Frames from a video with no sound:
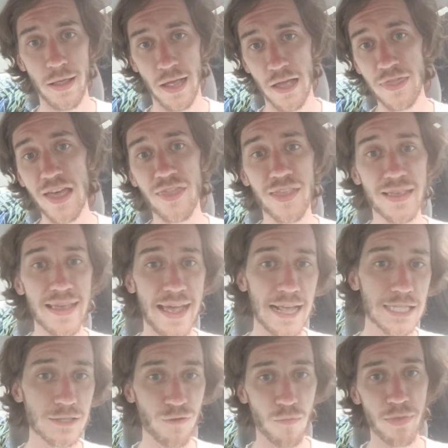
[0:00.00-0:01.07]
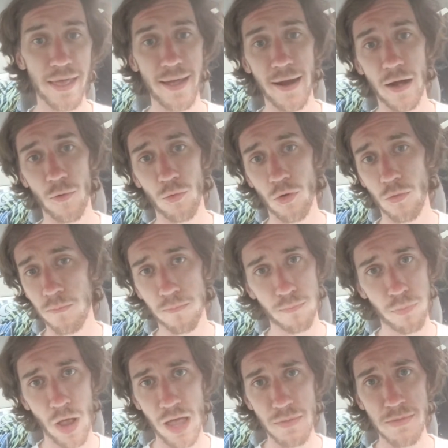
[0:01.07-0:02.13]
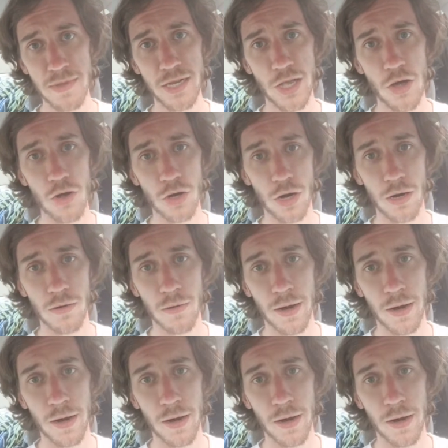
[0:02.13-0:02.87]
And then the gains from there will probably be mediocre,